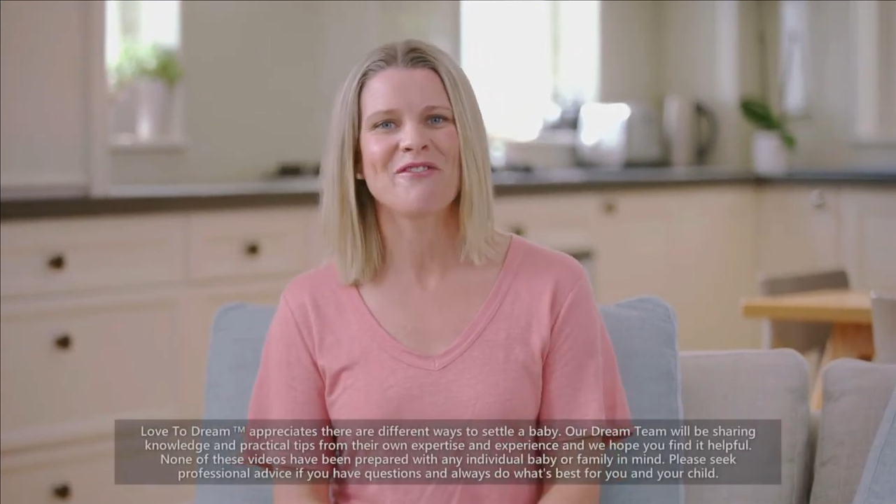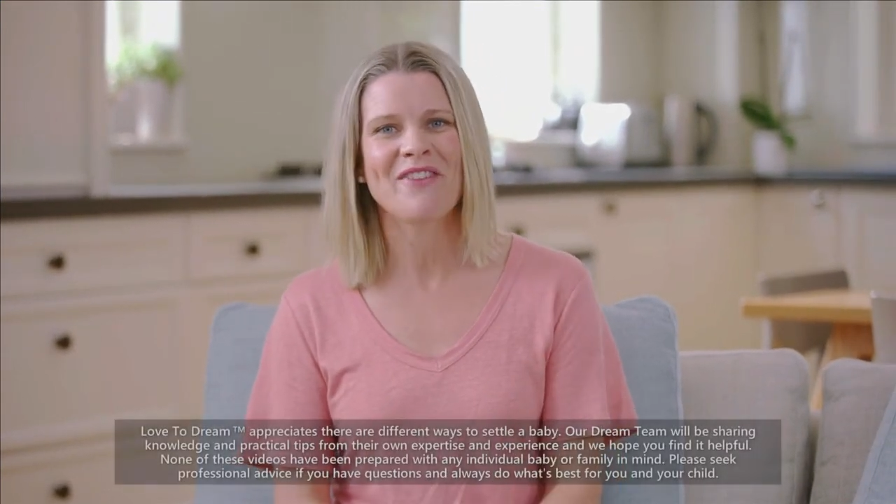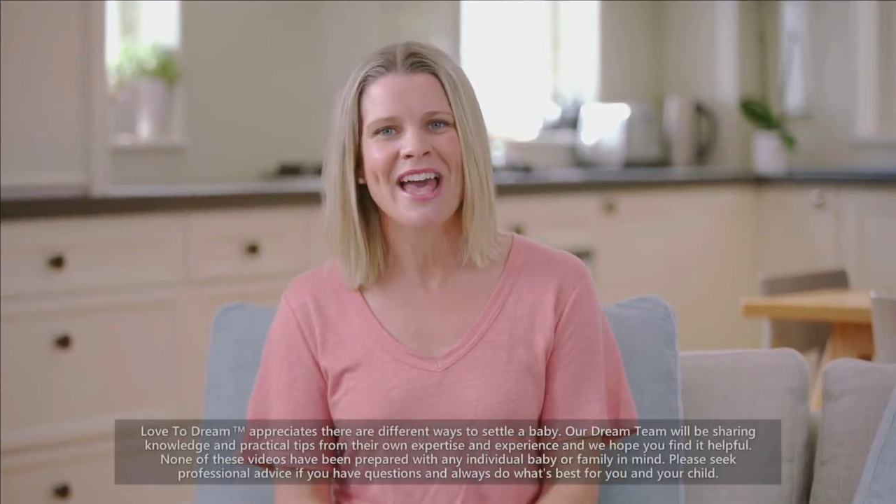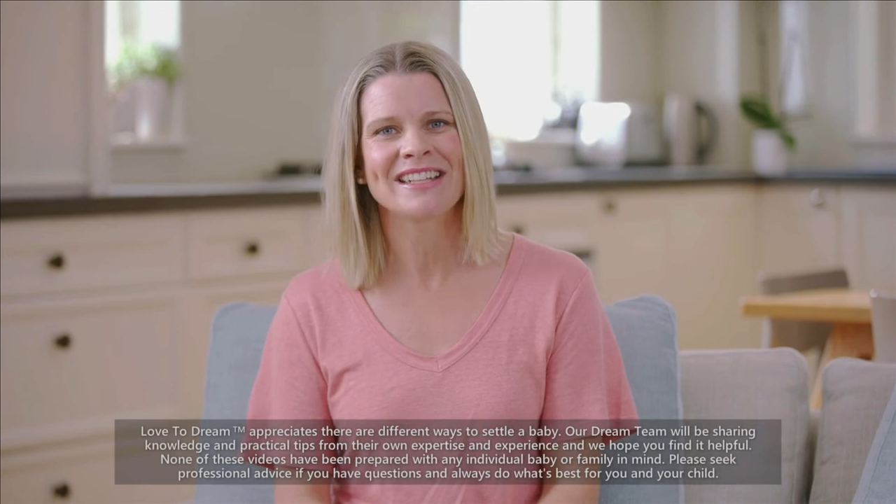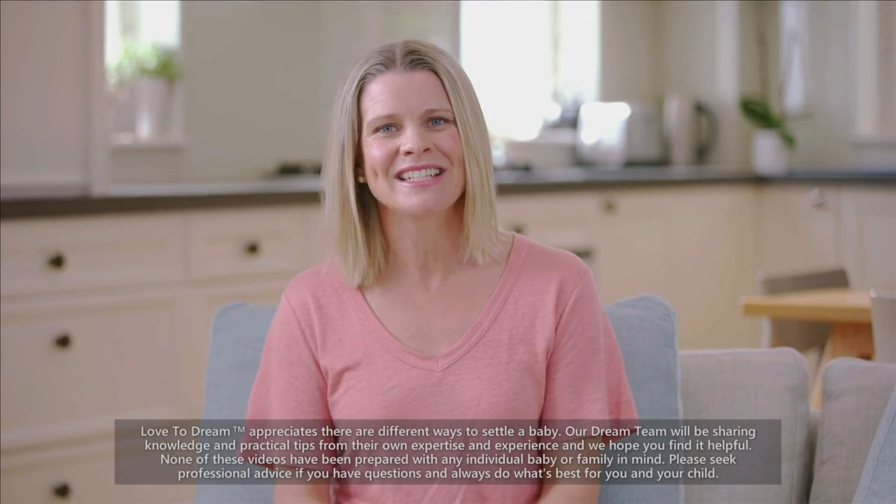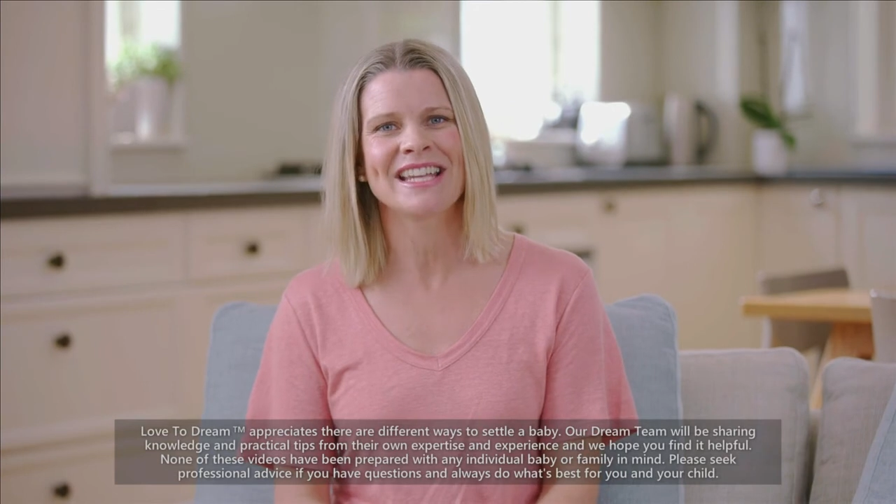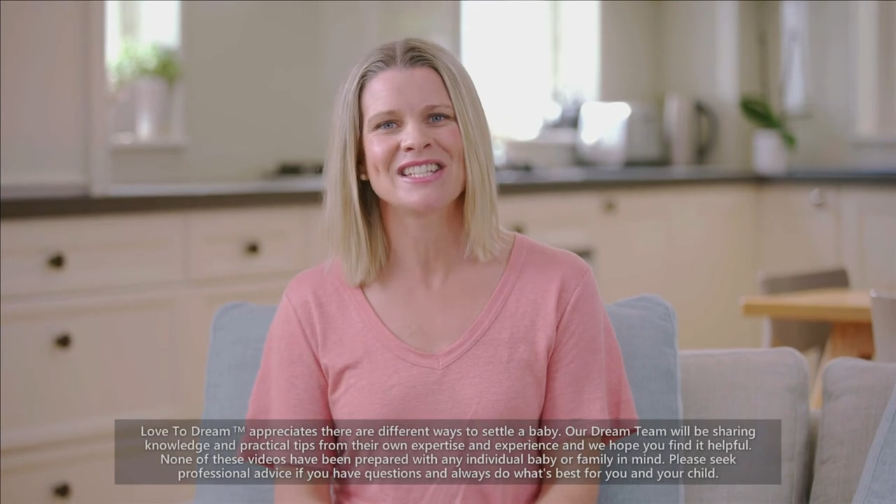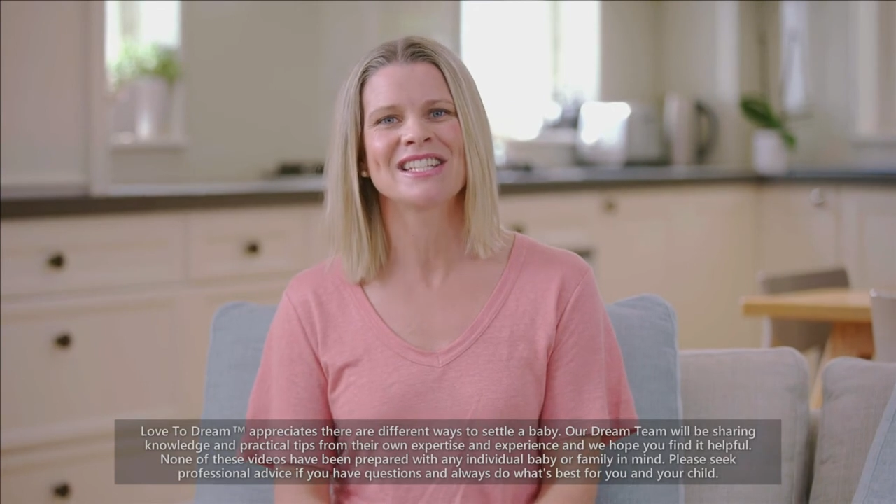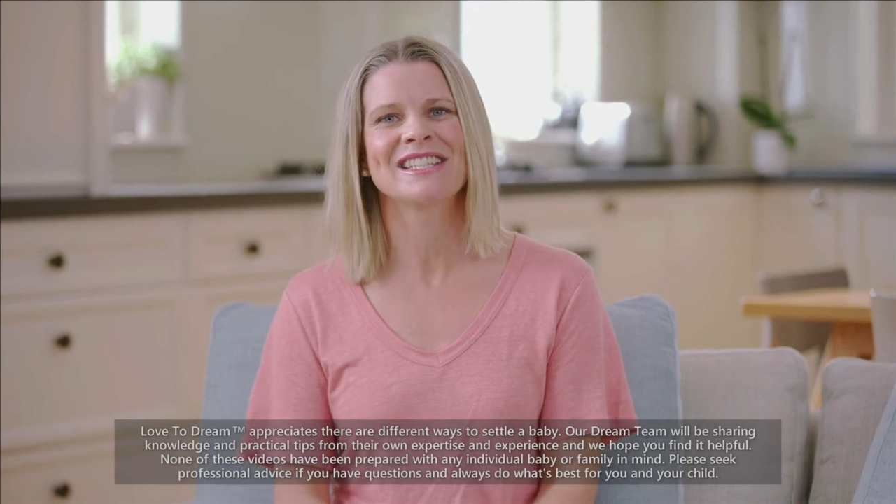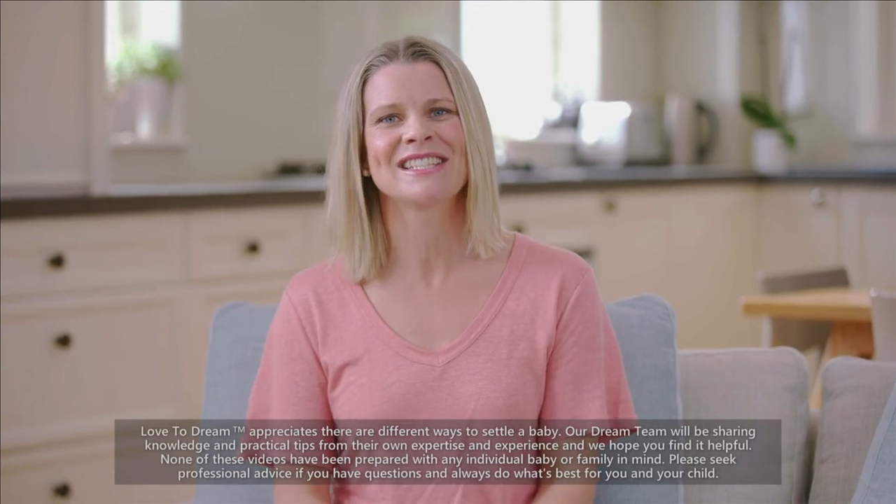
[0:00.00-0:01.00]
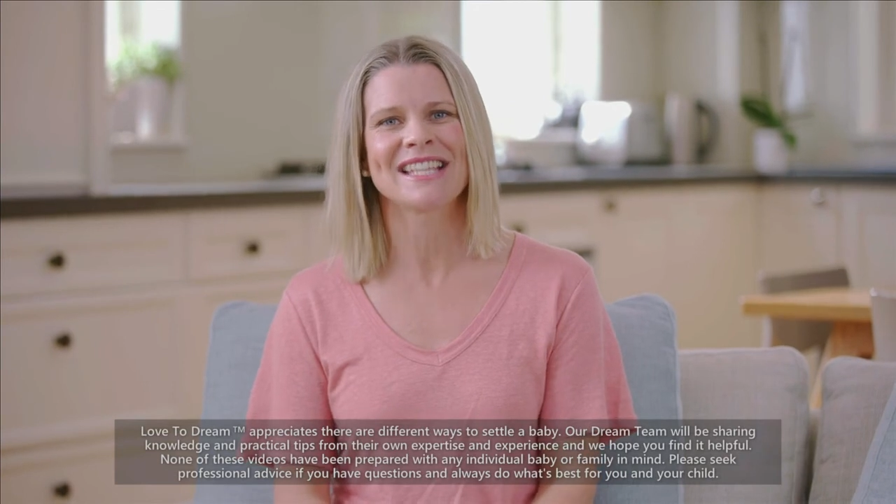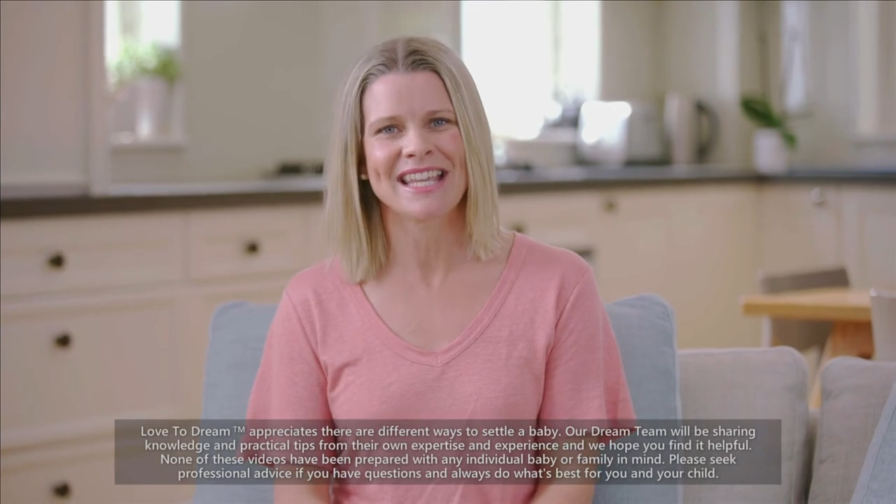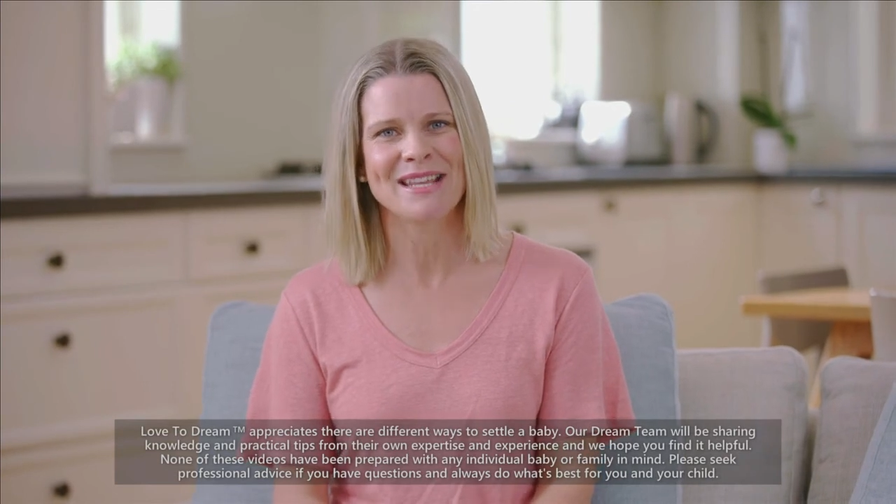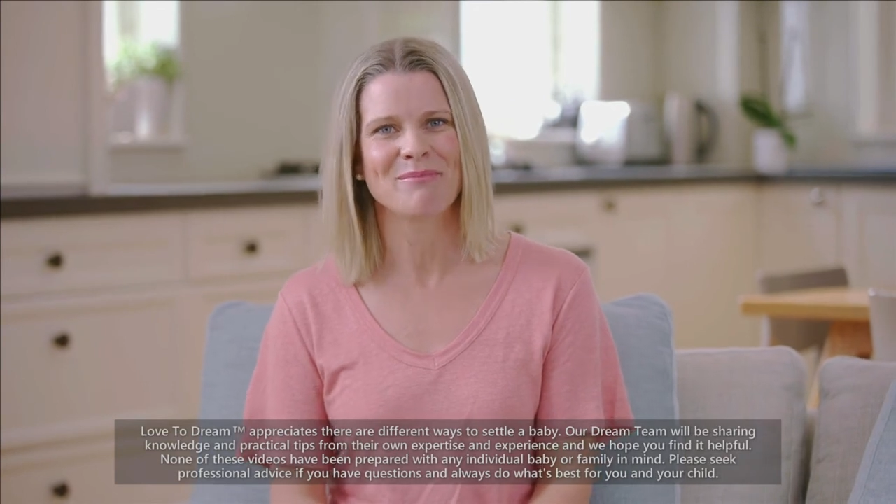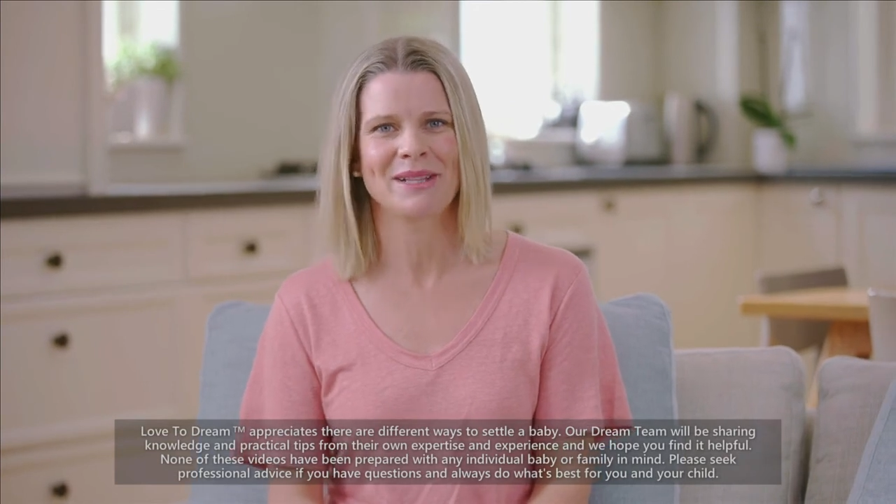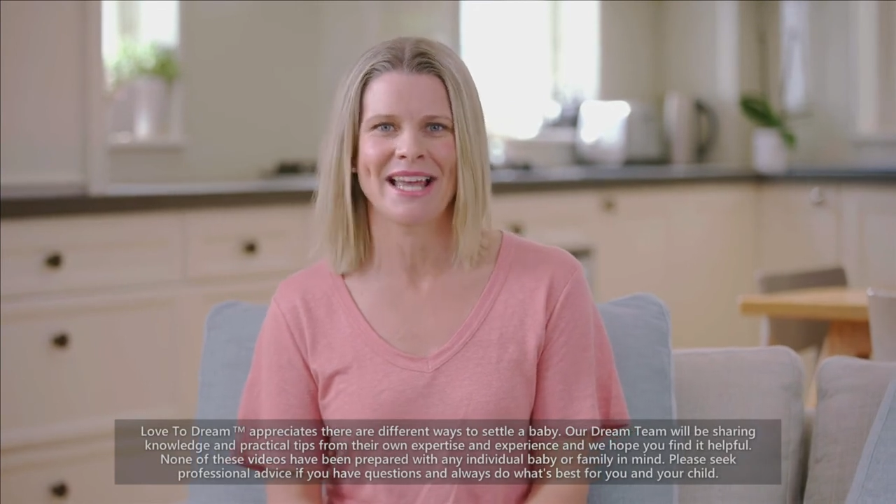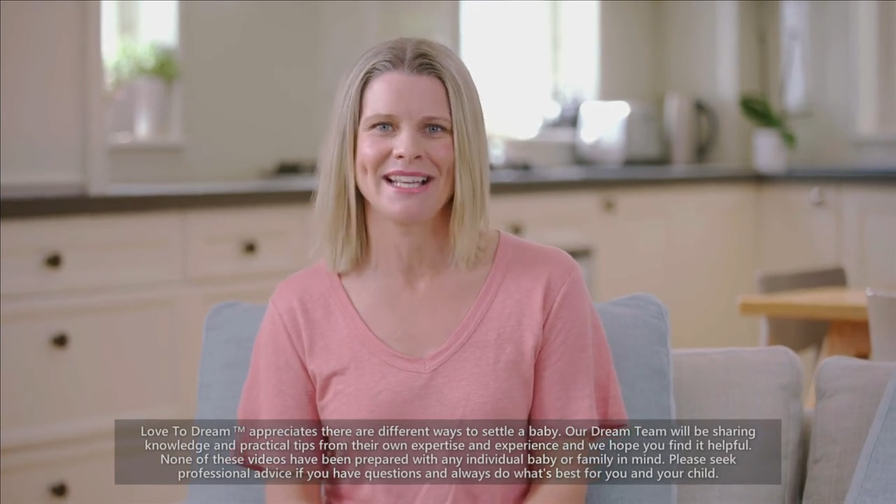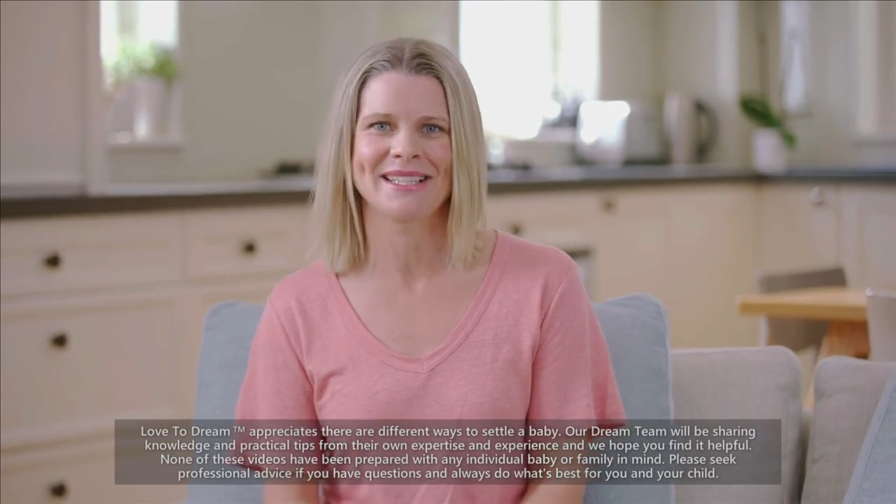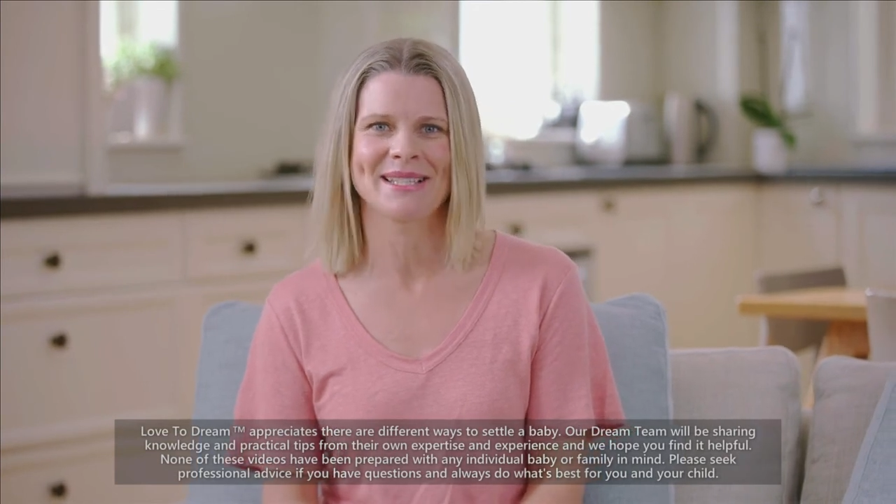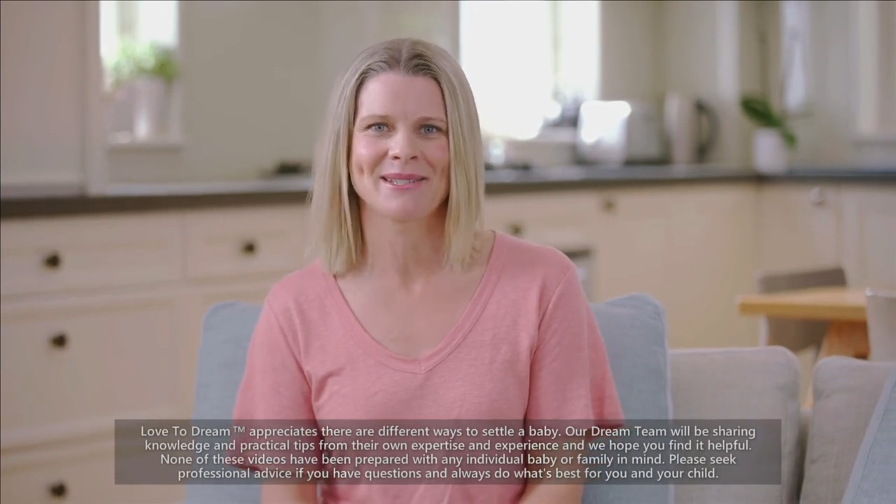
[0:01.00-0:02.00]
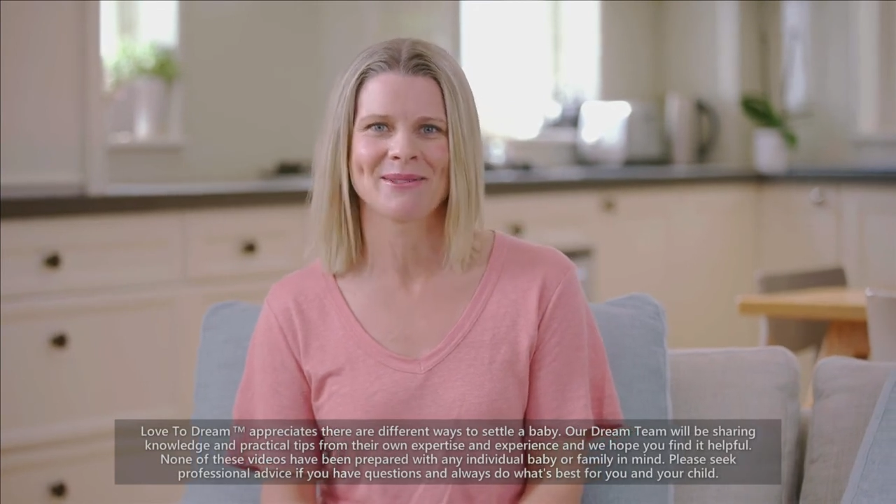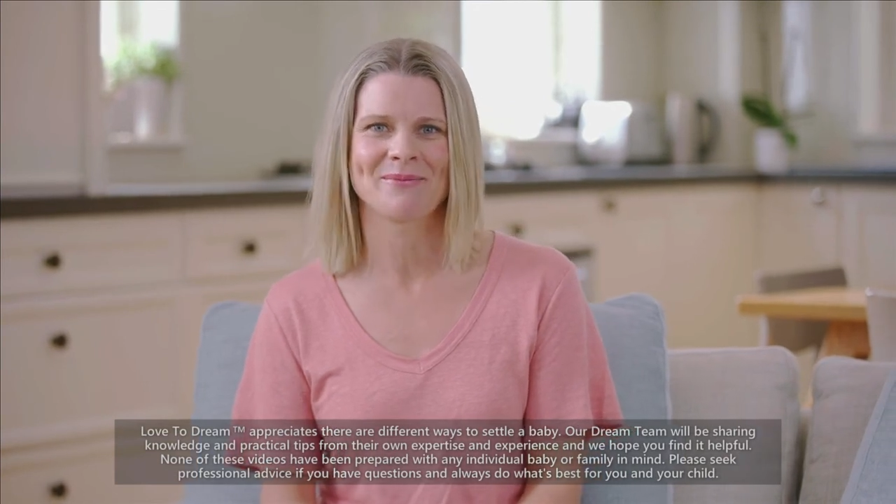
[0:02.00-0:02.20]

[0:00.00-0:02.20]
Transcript: foundations in place.